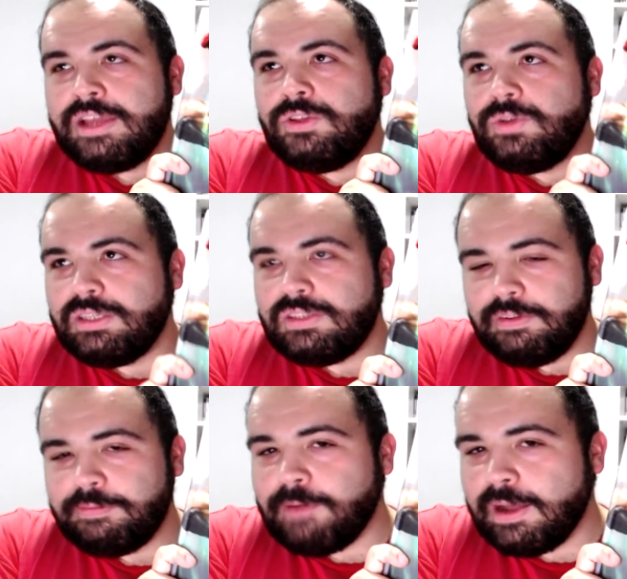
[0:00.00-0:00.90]
you can
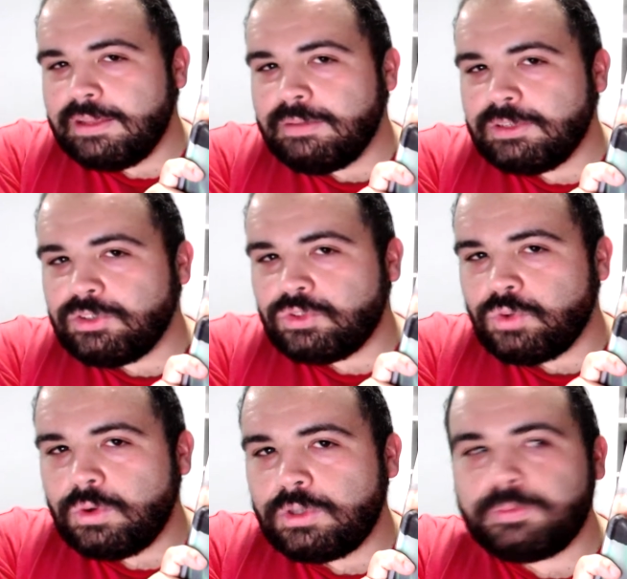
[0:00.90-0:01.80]
still find them in
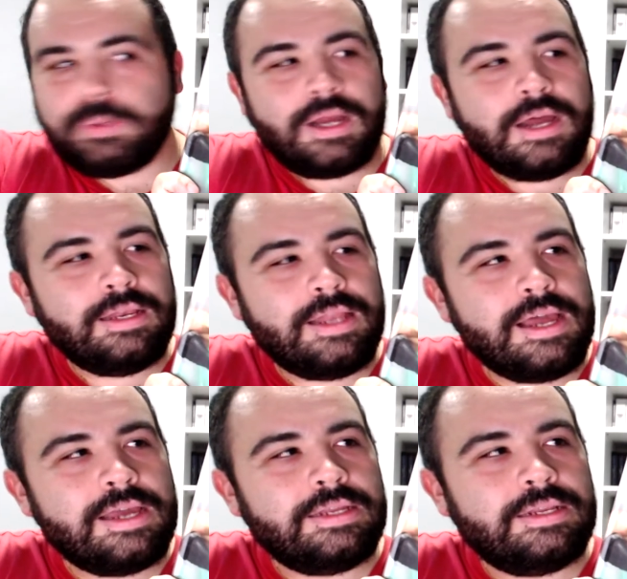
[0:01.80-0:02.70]
stores, but
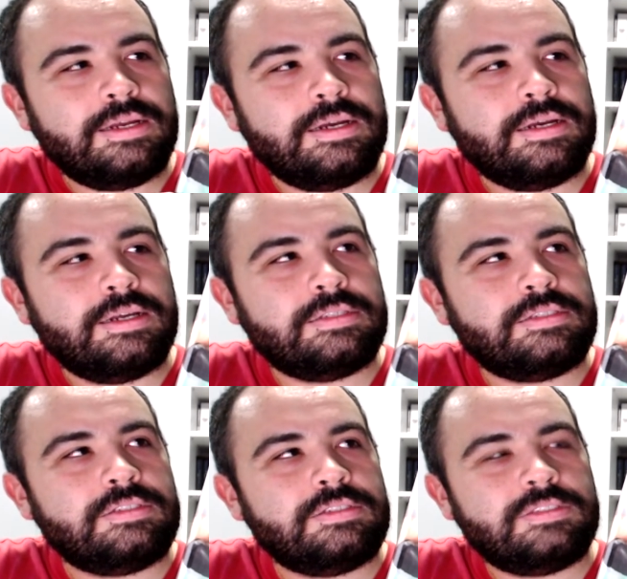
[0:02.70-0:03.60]
online, uh,
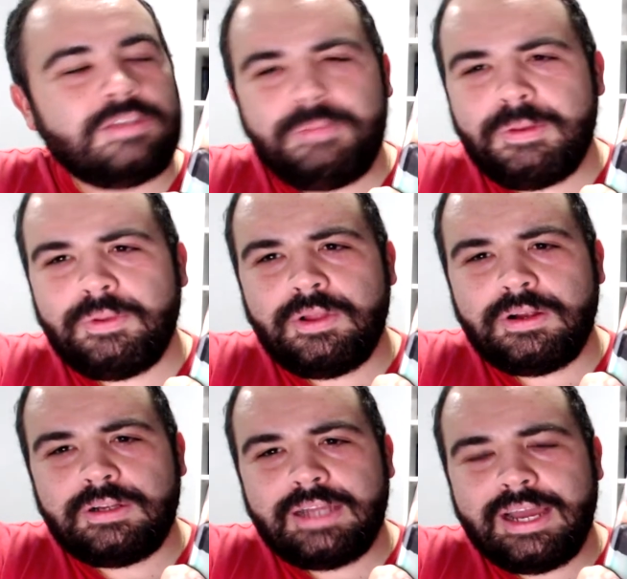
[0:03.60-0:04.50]
some people
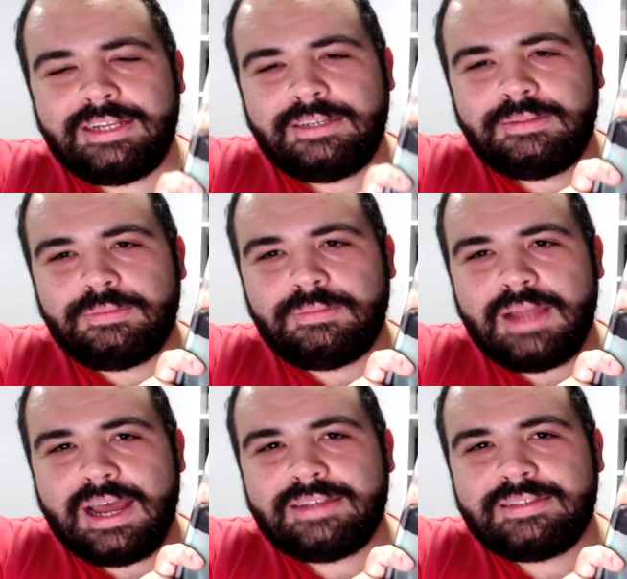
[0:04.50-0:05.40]
are kind of
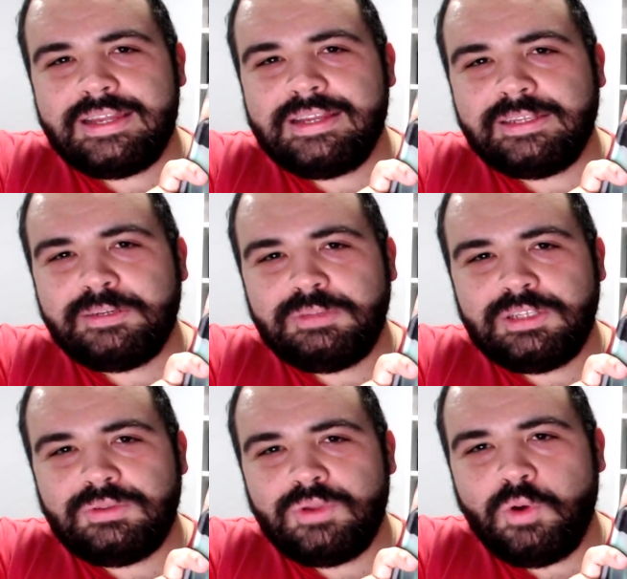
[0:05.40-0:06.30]
asking a little bit
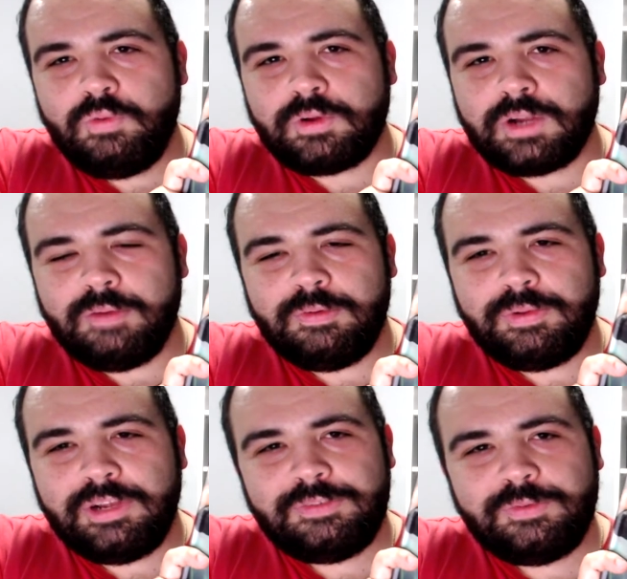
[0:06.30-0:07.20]
over cover
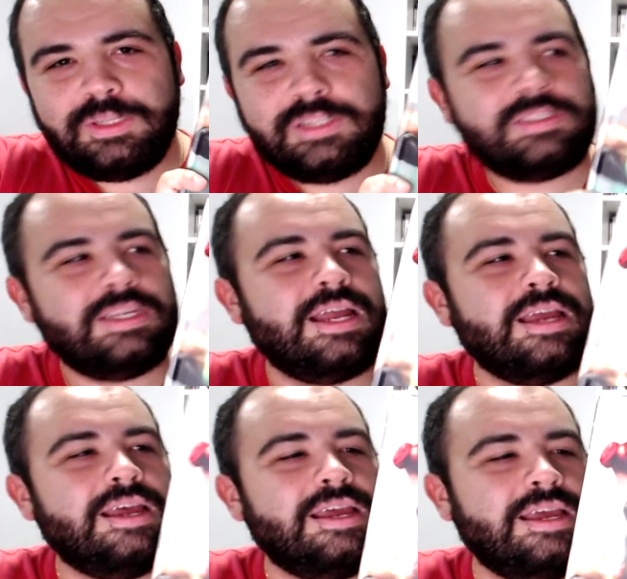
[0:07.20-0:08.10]
price for this, and
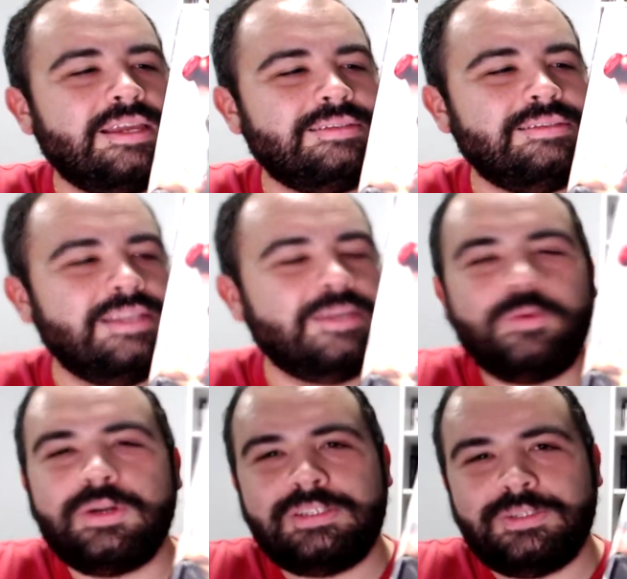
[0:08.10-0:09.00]
I, I, I didn't
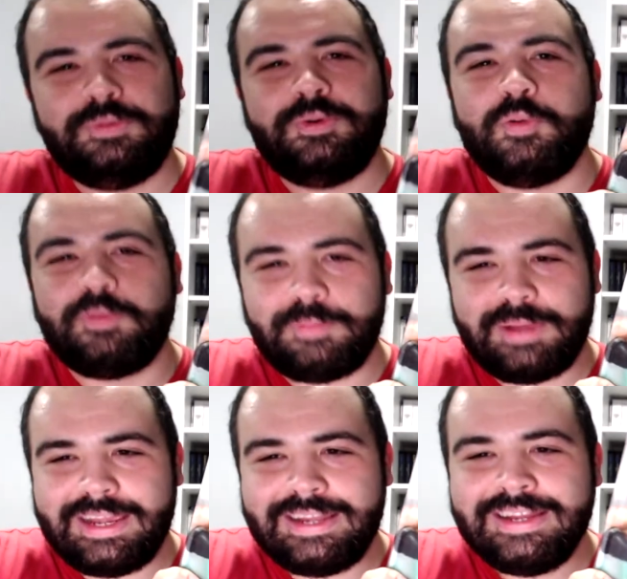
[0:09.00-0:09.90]
want to
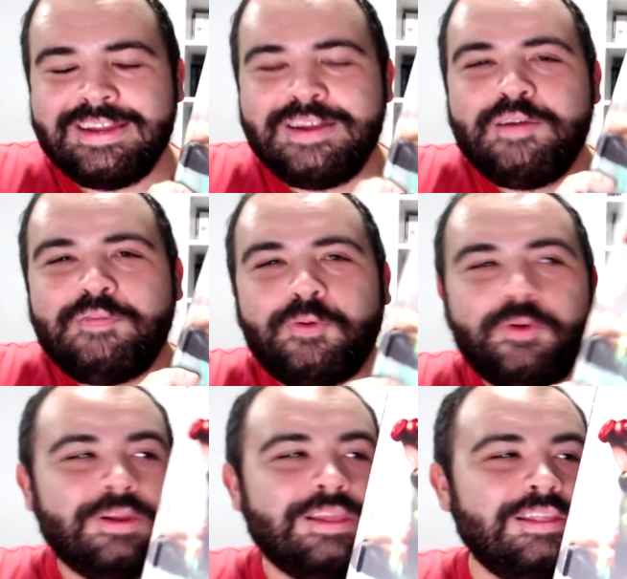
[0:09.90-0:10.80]
overpay
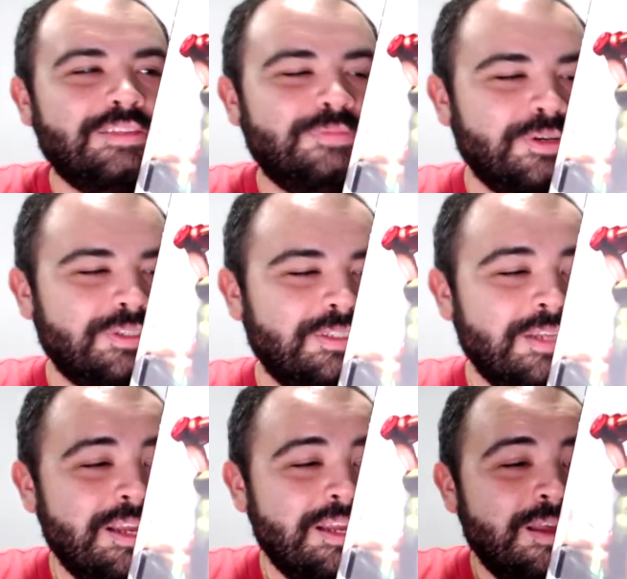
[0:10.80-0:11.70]
for these books.
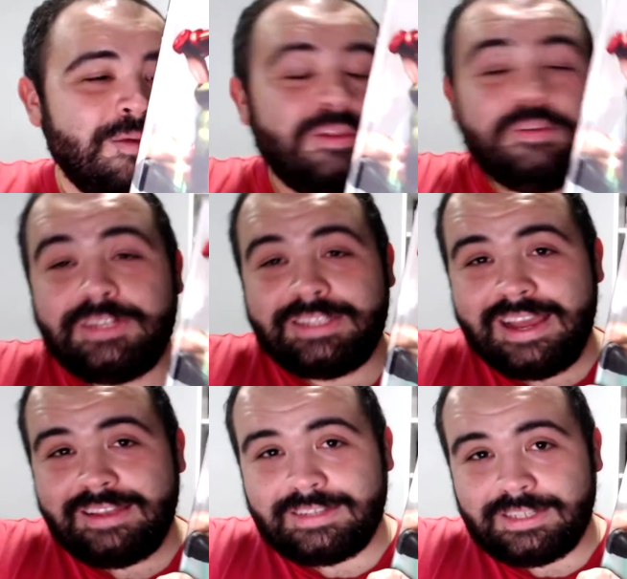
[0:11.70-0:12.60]
They're
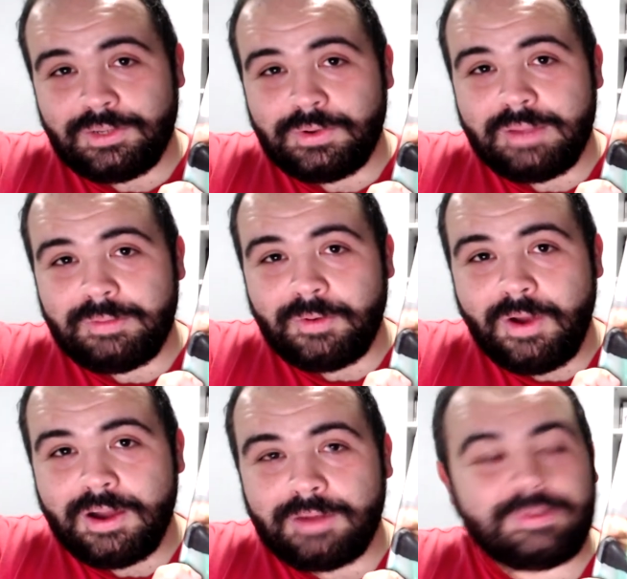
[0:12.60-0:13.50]
fantastic. Don't get me
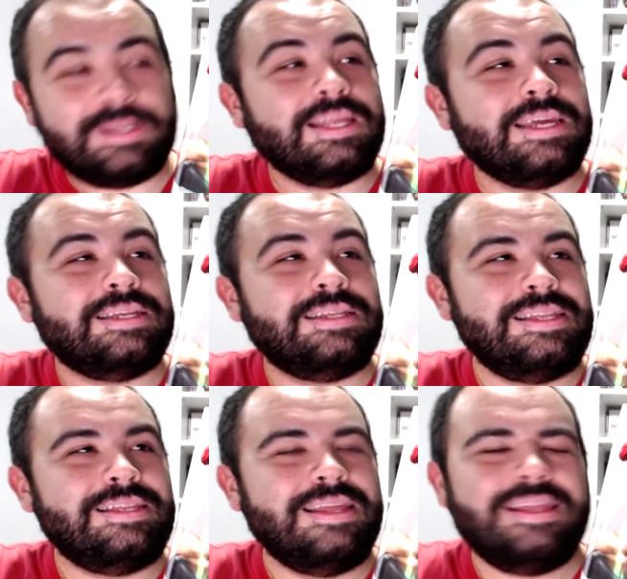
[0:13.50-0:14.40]
wrong, but like,
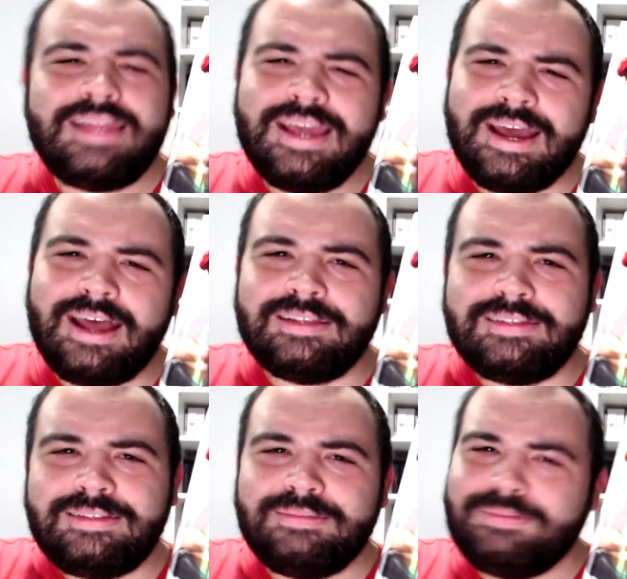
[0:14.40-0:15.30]
yeah,
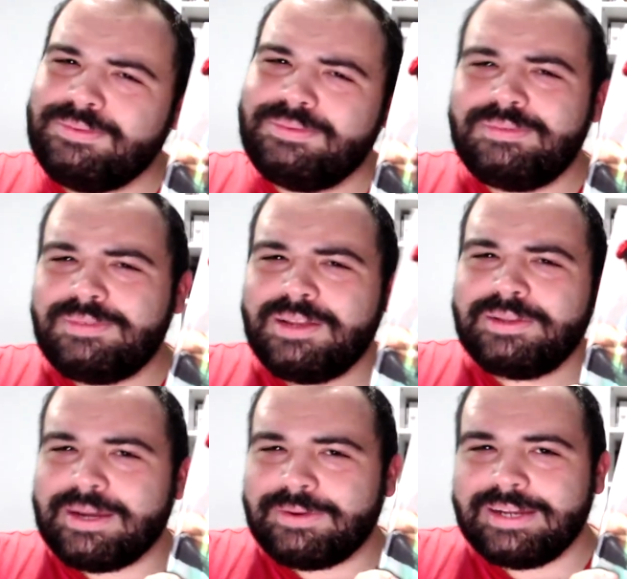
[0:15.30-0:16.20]
settle
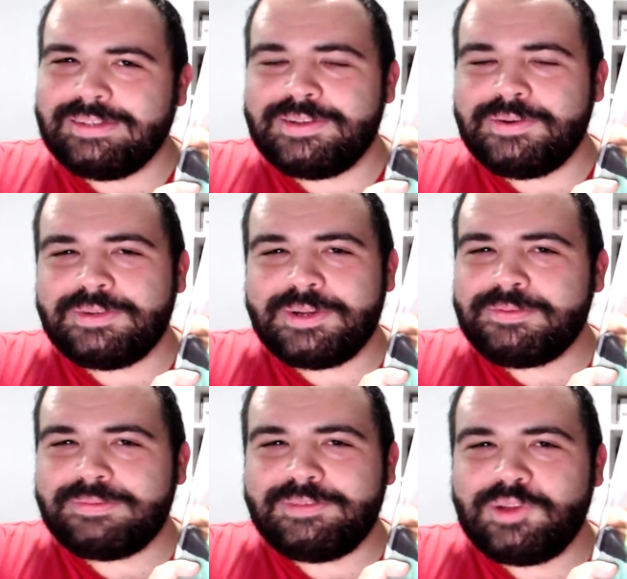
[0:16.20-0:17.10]
down, guys. Don't don't
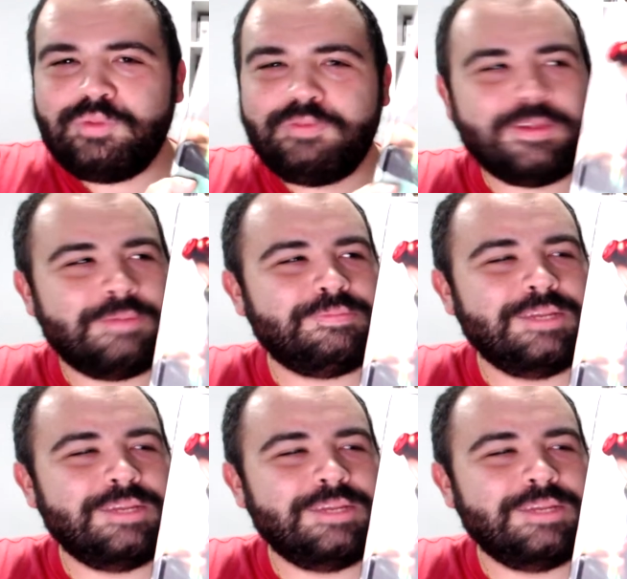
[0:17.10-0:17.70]
don't flip